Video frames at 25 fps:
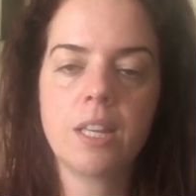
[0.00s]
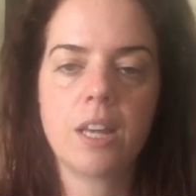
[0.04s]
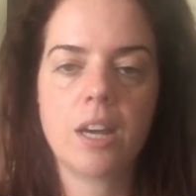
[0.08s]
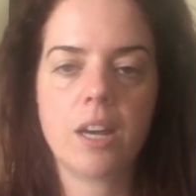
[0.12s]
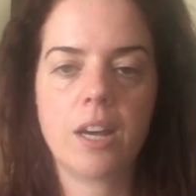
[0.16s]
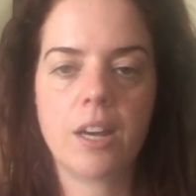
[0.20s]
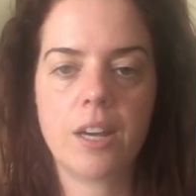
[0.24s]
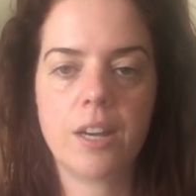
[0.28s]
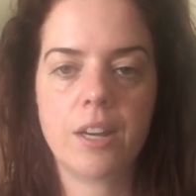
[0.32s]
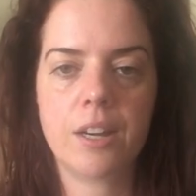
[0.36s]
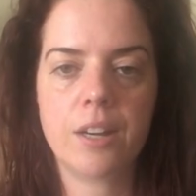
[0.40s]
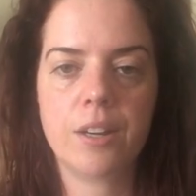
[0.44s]

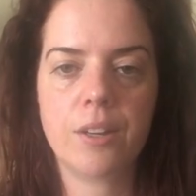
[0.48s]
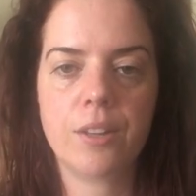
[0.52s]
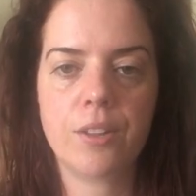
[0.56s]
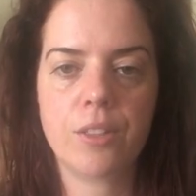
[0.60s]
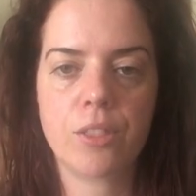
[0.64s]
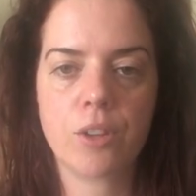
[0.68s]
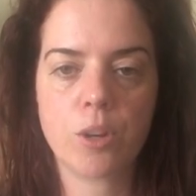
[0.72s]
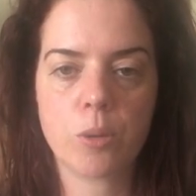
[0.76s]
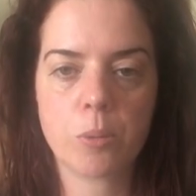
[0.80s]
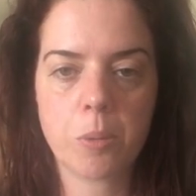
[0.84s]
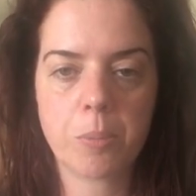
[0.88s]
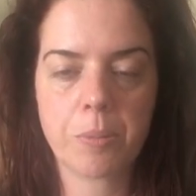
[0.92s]
a
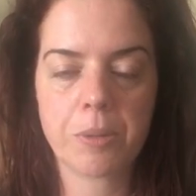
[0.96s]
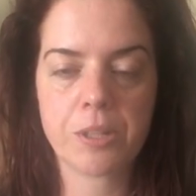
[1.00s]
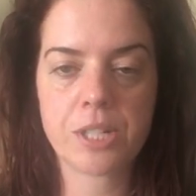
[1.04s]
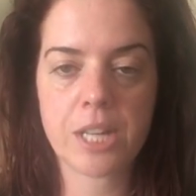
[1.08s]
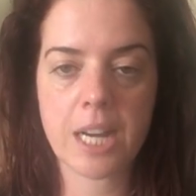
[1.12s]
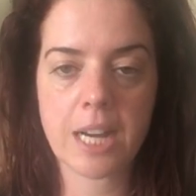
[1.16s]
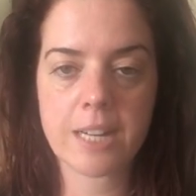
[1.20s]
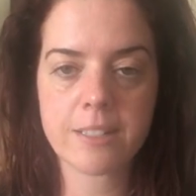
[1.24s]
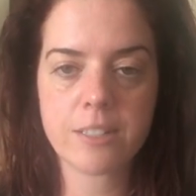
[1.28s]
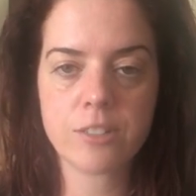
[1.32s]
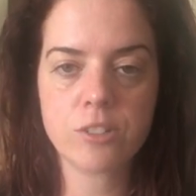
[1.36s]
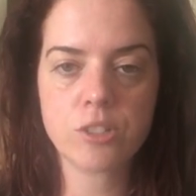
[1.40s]
thermal
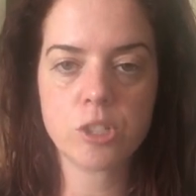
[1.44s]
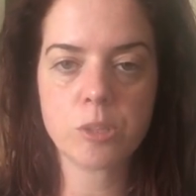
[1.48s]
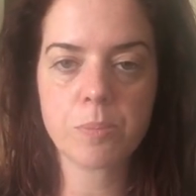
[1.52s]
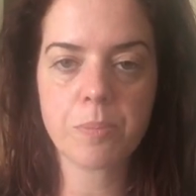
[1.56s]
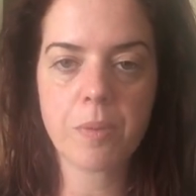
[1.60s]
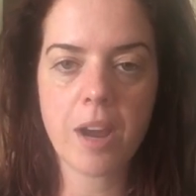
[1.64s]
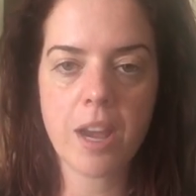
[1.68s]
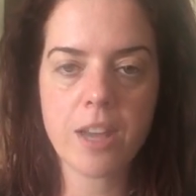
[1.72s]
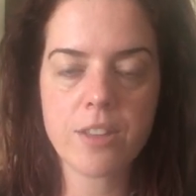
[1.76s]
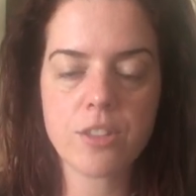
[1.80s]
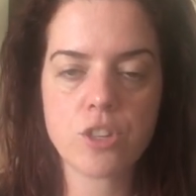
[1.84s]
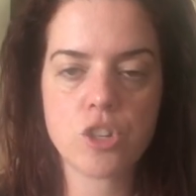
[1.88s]
protectant
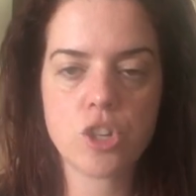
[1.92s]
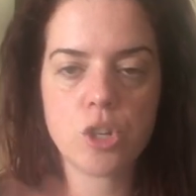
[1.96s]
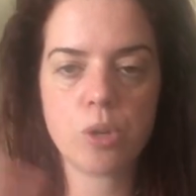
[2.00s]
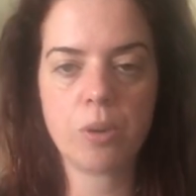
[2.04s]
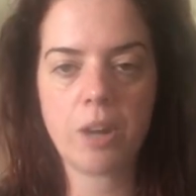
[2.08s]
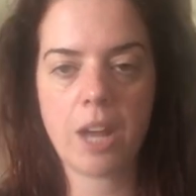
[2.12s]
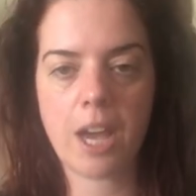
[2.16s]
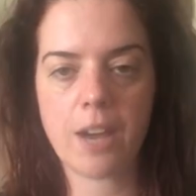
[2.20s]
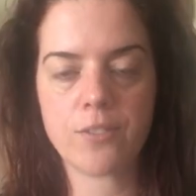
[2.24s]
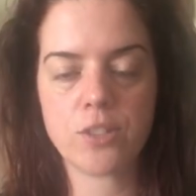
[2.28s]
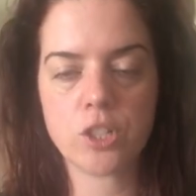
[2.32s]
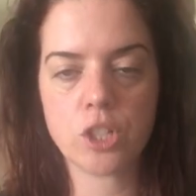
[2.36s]
spray that you
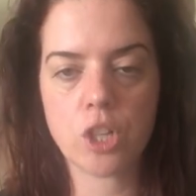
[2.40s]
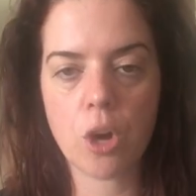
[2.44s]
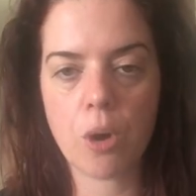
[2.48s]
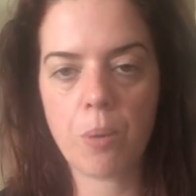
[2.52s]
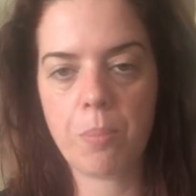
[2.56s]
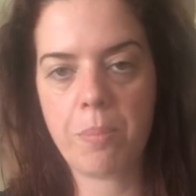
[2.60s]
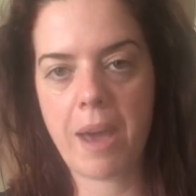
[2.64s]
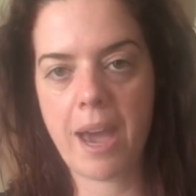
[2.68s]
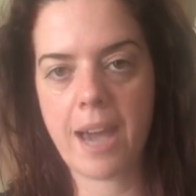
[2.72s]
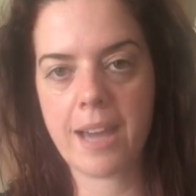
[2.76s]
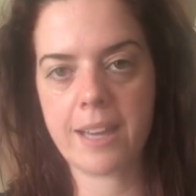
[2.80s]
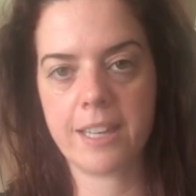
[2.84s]
would have to go
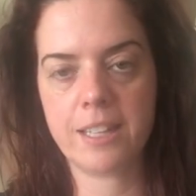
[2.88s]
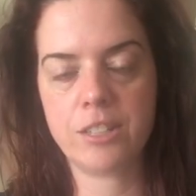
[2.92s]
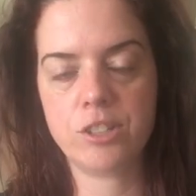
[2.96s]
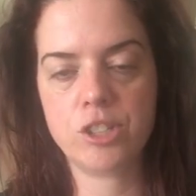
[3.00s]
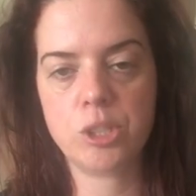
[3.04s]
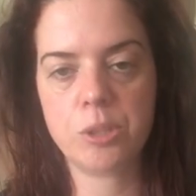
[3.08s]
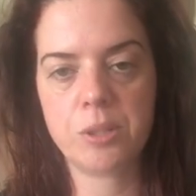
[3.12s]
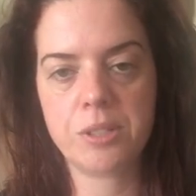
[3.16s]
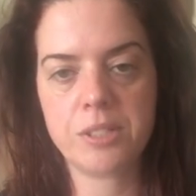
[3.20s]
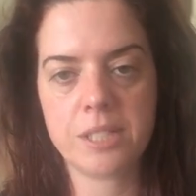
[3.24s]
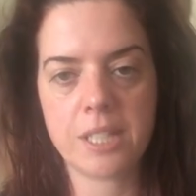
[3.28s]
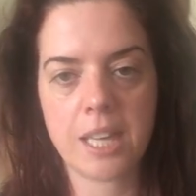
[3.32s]
back
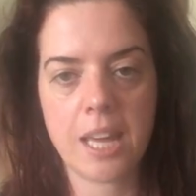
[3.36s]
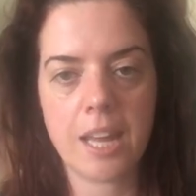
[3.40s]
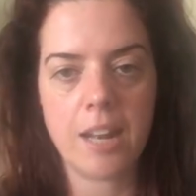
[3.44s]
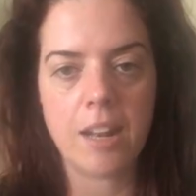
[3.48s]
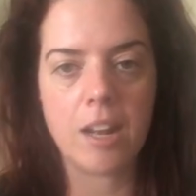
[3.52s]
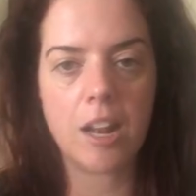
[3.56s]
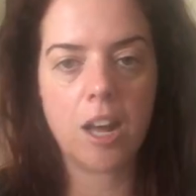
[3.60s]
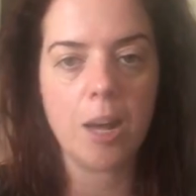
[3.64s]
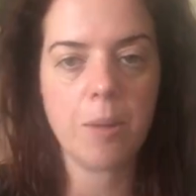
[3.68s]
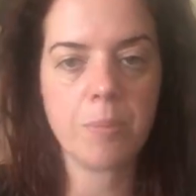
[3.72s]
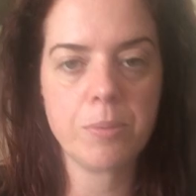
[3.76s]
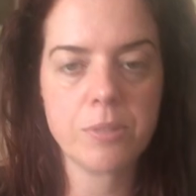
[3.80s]
into it to get
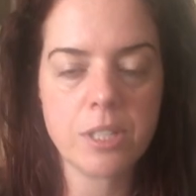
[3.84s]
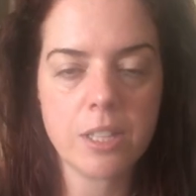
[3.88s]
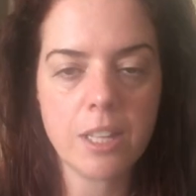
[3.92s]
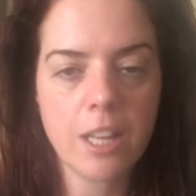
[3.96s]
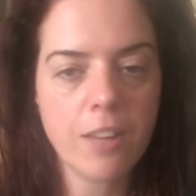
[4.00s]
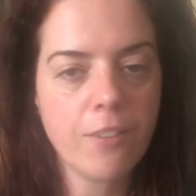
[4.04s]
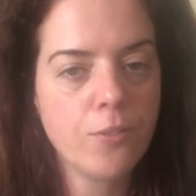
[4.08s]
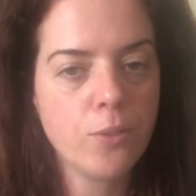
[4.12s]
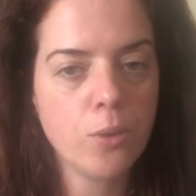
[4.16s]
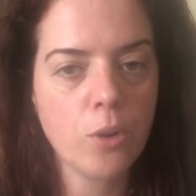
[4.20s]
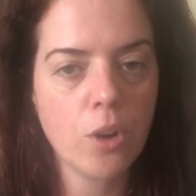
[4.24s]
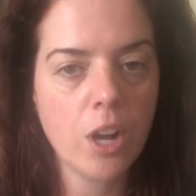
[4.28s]
it up to
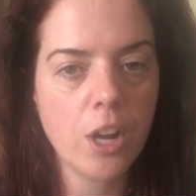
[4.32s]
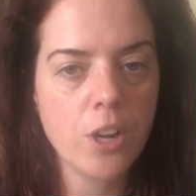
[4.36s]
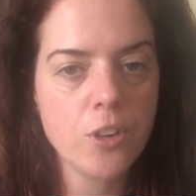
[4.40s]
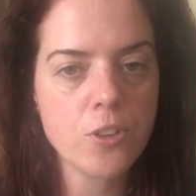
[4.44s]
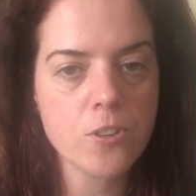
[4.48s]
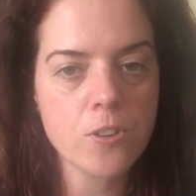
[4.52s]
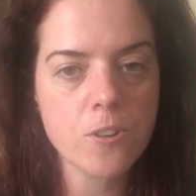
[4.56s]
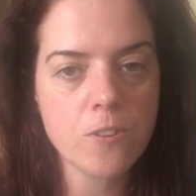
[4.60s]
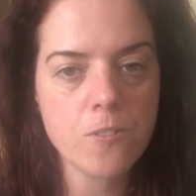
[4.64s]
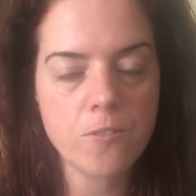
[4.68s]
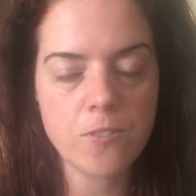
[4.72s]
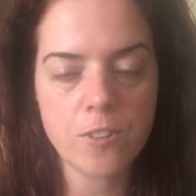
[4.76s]
that
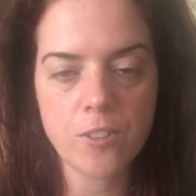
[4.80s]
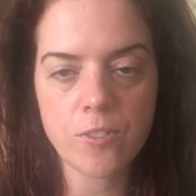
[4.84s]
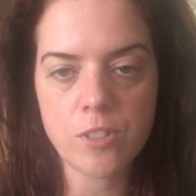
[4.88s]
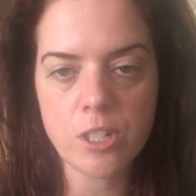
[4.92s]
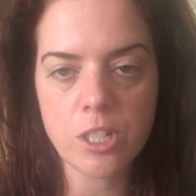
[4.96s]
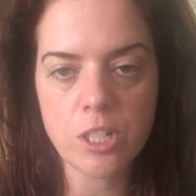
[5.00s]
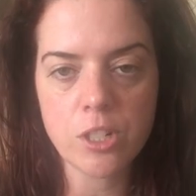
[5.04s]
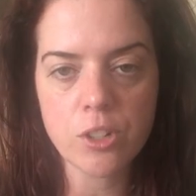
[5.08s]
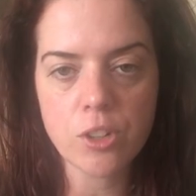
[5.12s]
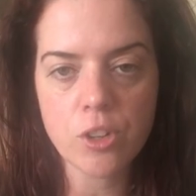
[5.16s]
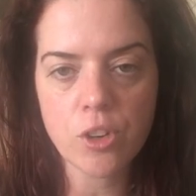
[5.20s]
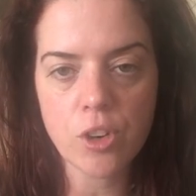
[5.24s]

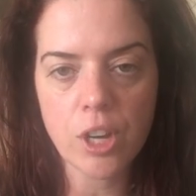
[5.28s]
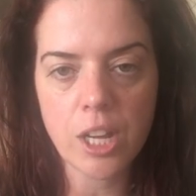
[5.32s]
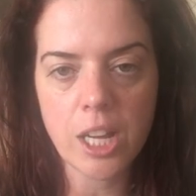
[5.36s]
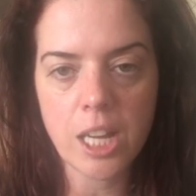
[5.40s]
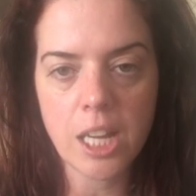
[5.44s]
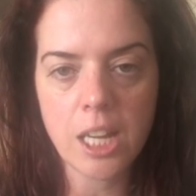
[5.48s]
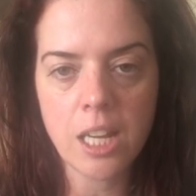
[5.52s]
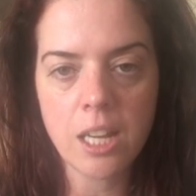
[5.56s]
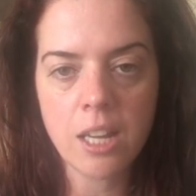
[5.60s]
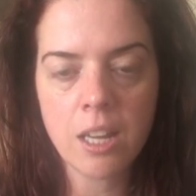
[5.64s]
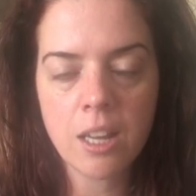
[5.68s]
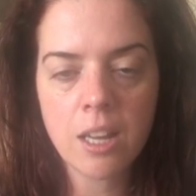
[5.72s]
450
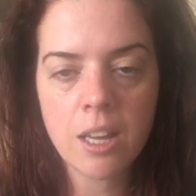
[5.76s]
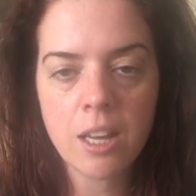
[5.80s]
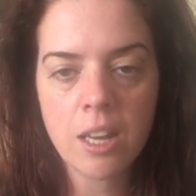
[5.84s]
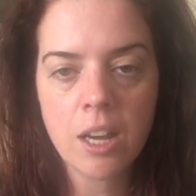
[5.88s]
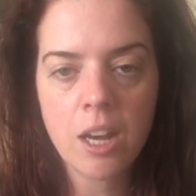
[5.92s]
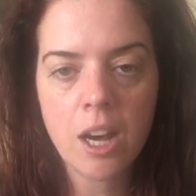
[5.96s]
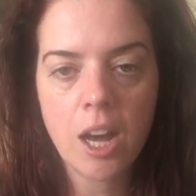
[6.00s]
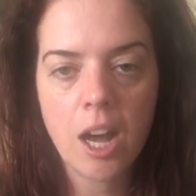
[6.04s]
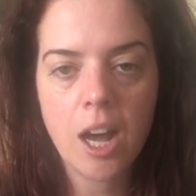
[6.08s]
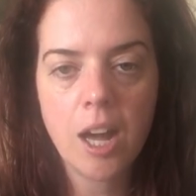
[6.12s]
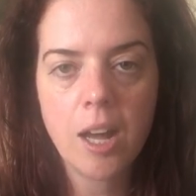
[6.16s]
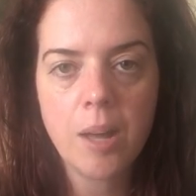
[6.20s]
degree
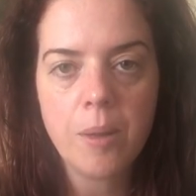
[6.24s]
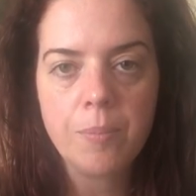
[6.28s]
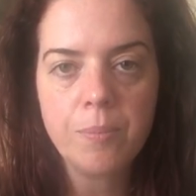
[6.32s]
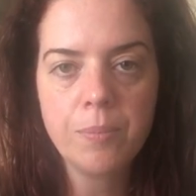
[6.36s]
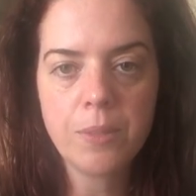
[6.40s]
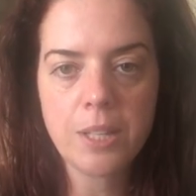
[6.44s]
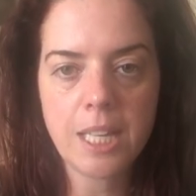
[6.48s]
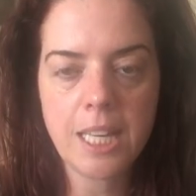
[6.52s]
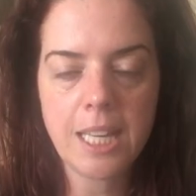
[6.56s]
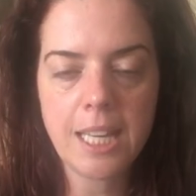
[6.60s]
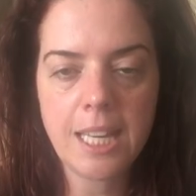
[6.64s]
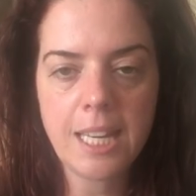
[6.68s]

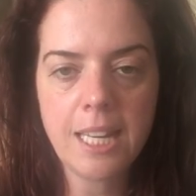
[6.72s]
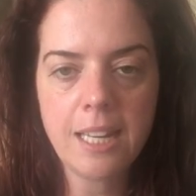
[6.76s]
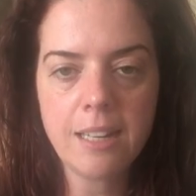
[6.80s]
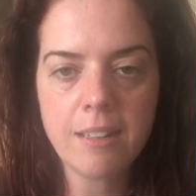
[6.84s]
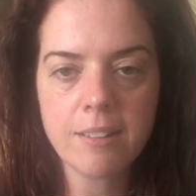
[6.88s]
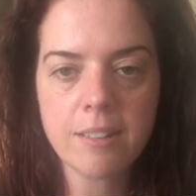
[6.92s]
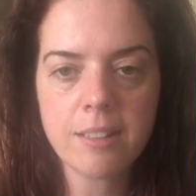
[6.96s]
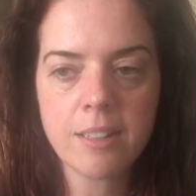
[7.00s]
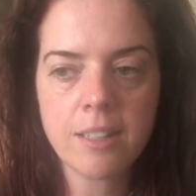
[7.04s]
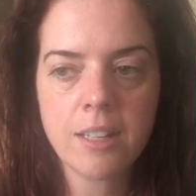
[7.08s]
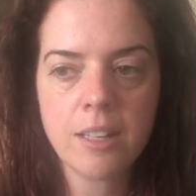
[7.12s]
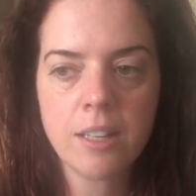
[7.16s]

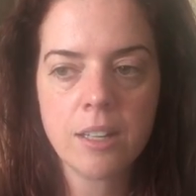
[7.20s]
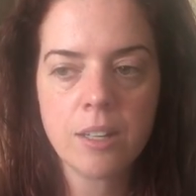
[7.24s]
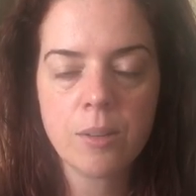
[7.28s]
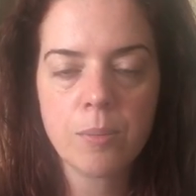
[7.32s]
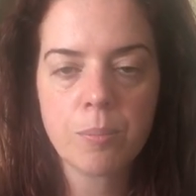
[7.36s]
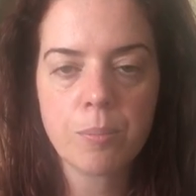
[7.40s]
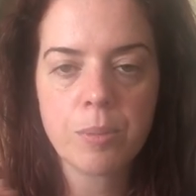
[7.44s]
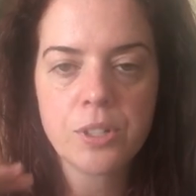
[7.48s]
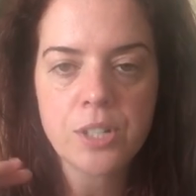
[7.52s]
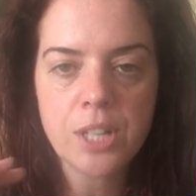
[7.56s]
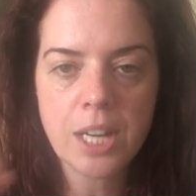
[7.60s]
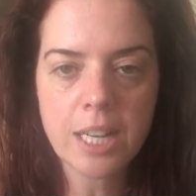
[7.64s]
heat
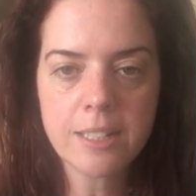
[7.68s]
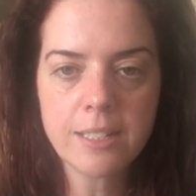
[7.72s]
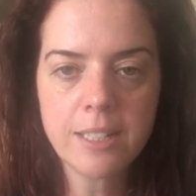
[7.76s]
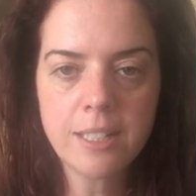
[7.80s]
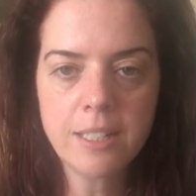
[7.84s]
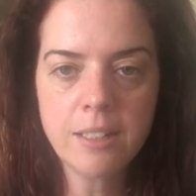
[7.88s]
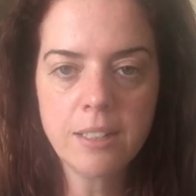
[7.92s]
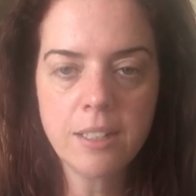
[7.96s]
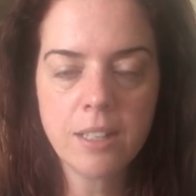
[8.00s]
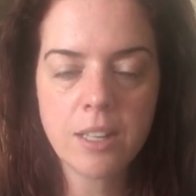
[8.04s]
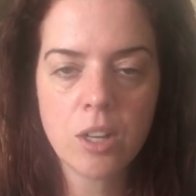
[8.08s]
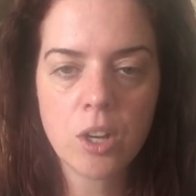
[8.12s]

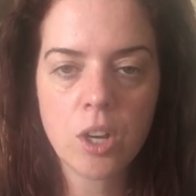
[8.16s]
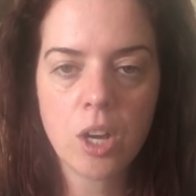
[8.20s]
protectant.